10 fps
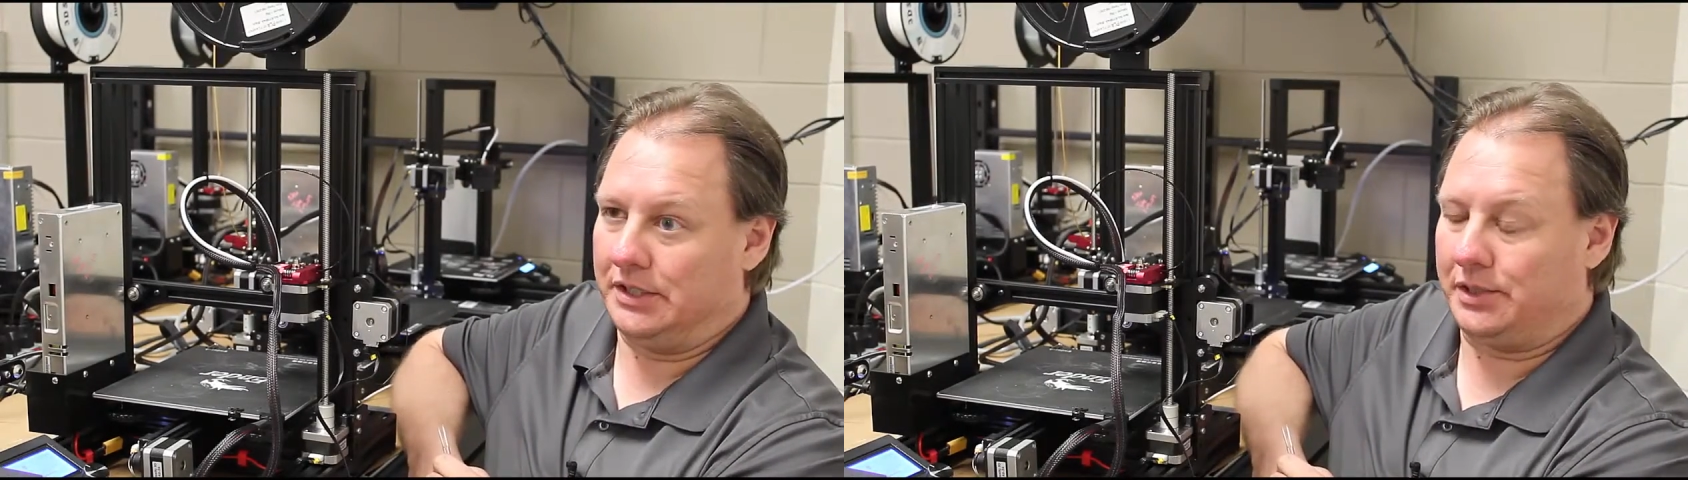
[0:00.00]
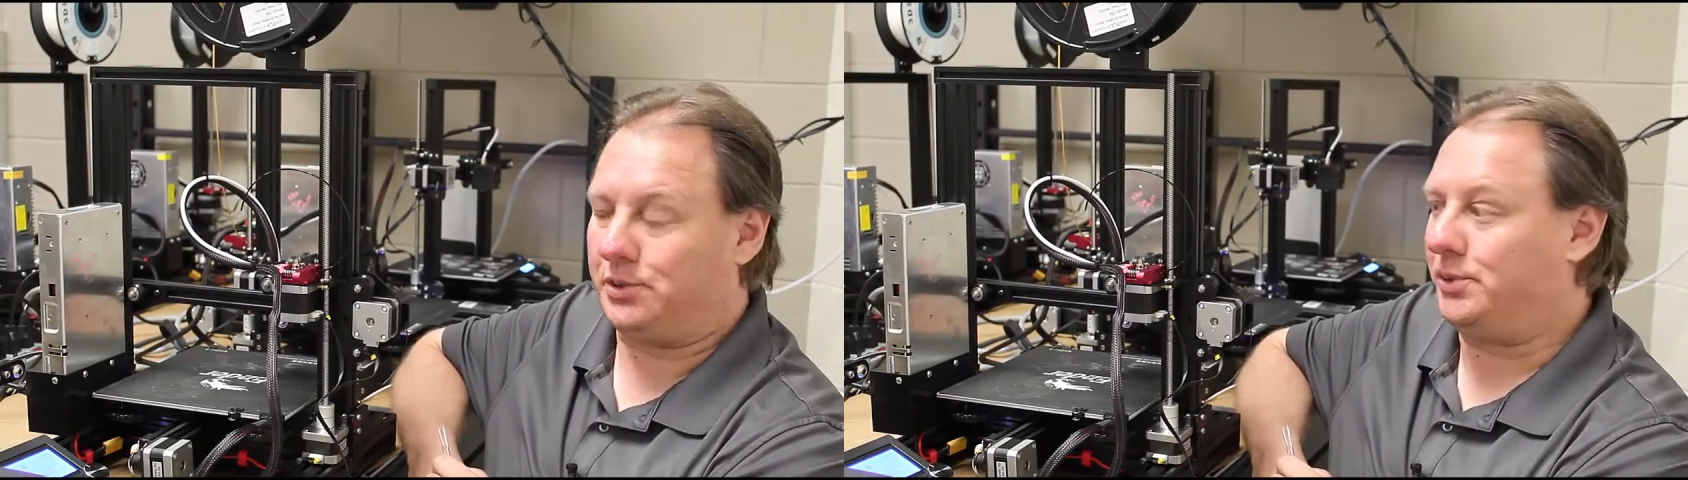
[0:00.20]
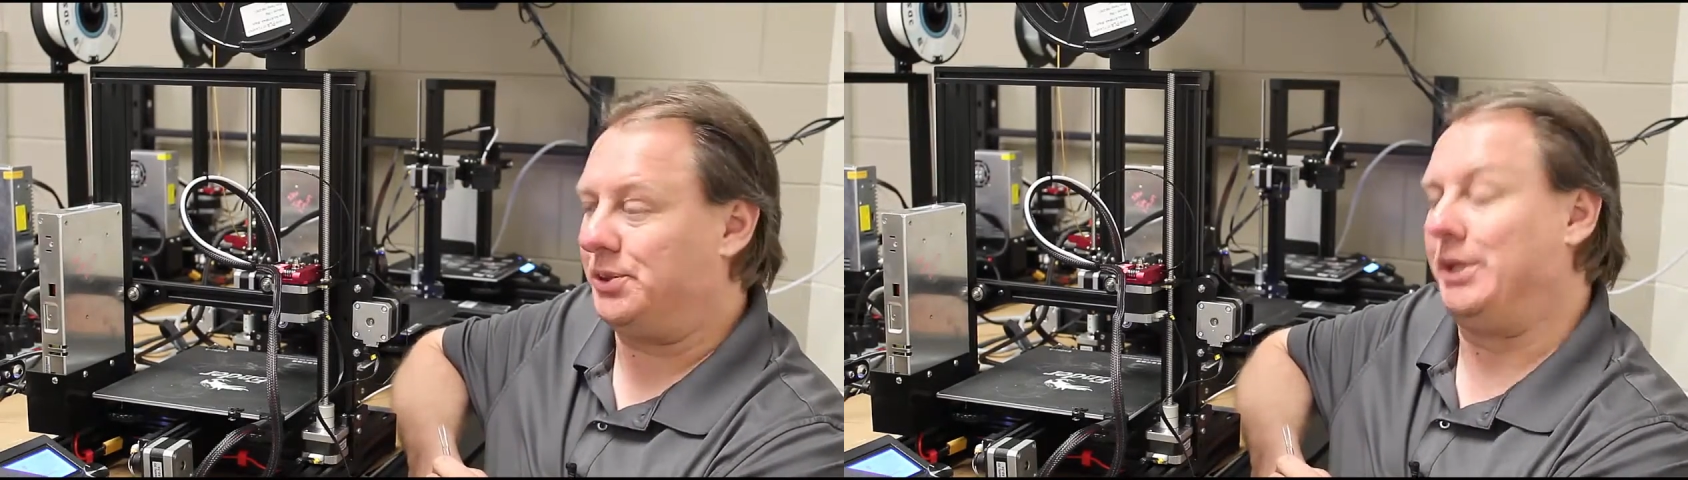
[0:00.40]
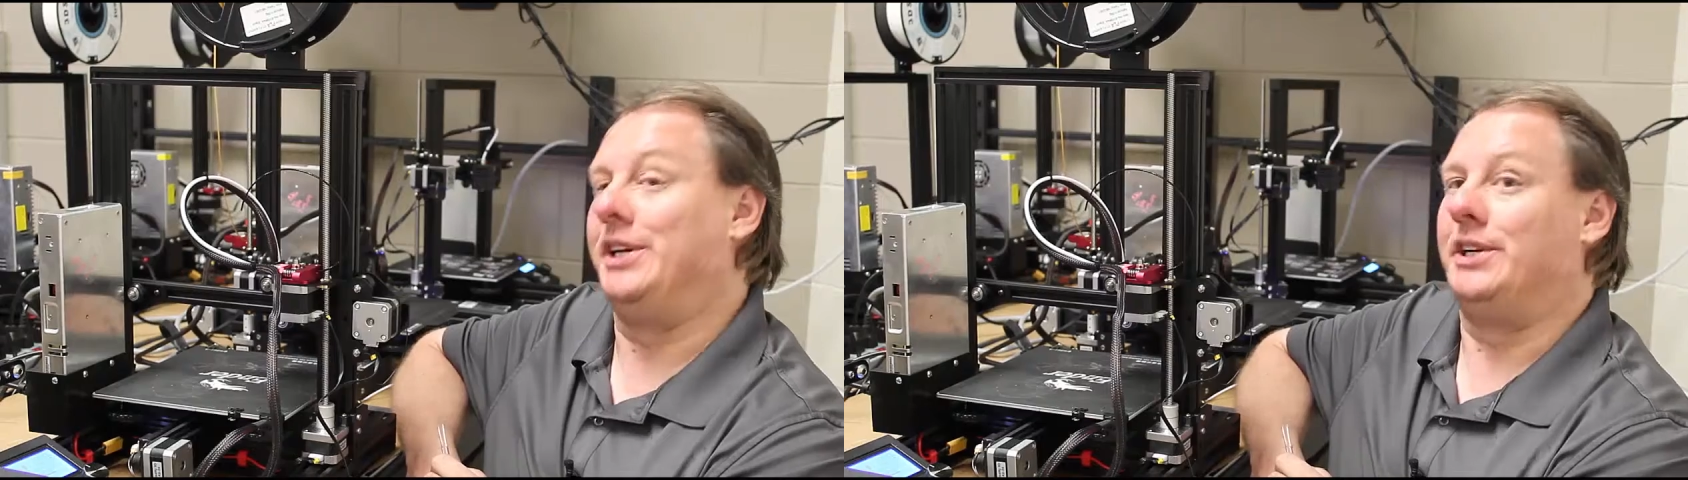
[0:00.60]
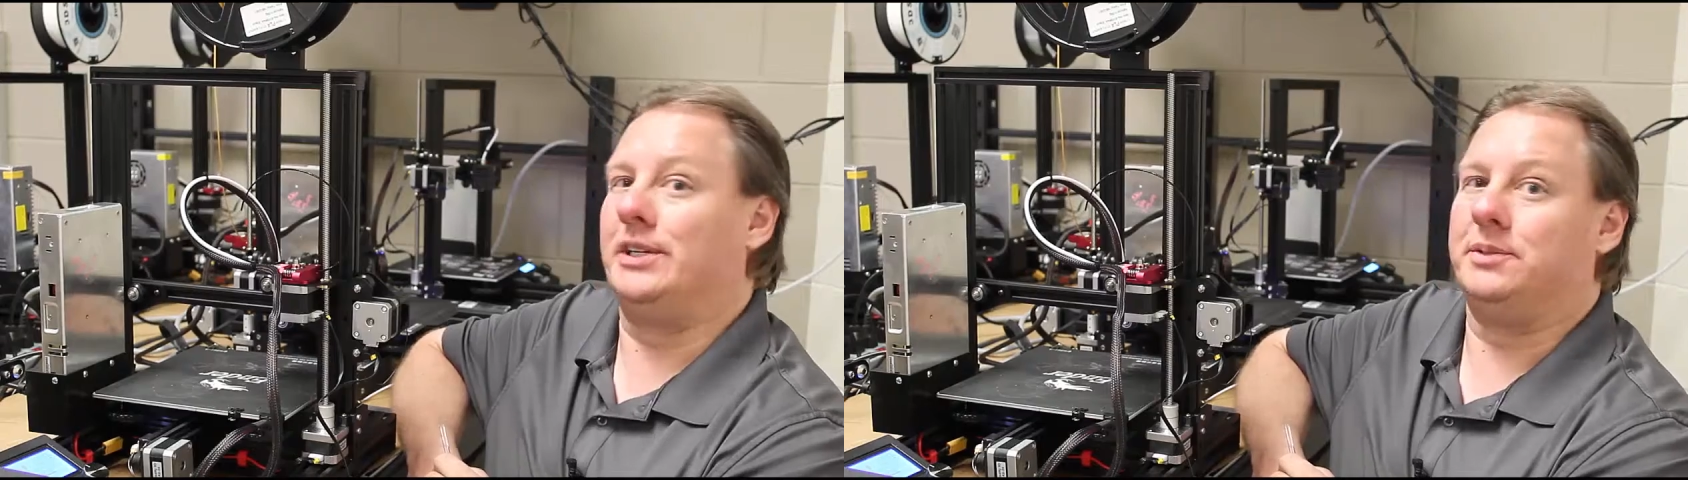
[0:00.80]
your
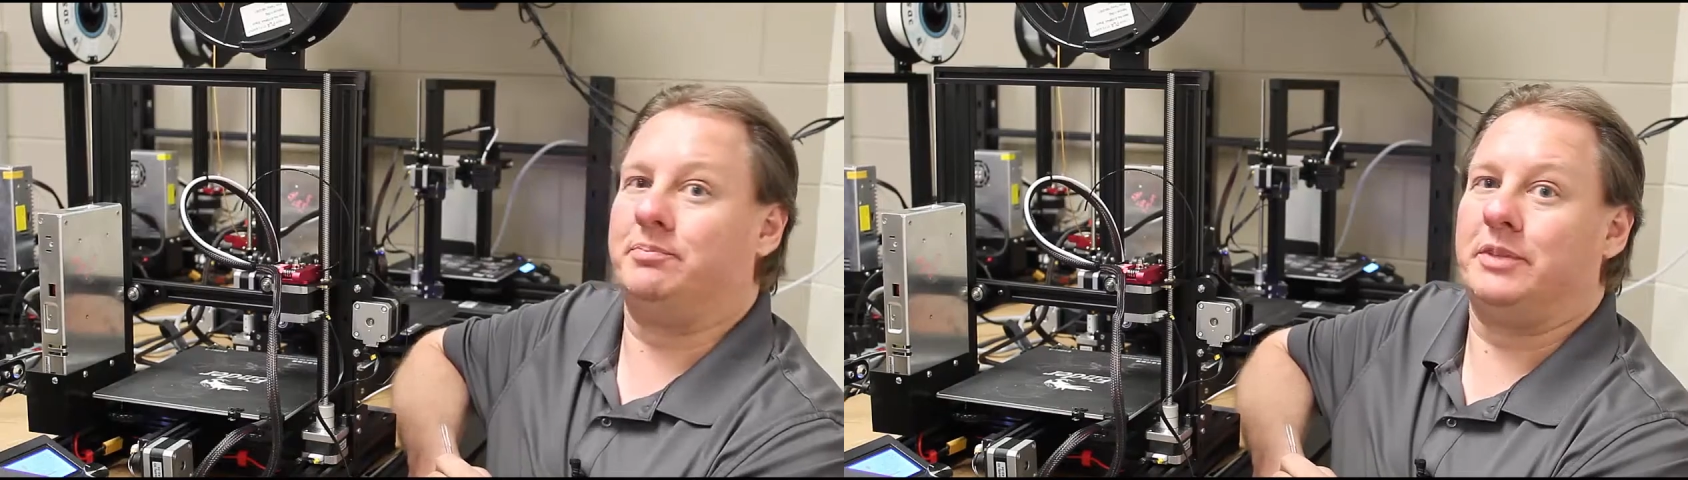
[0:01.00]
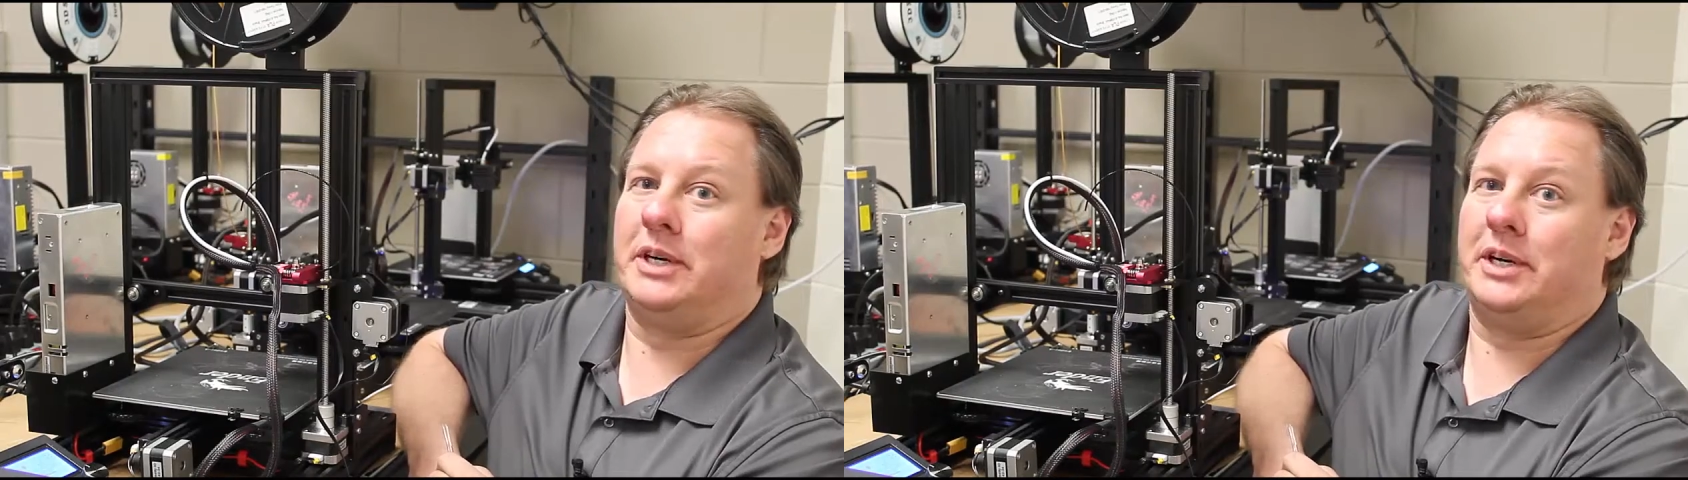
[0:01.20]
extruder gear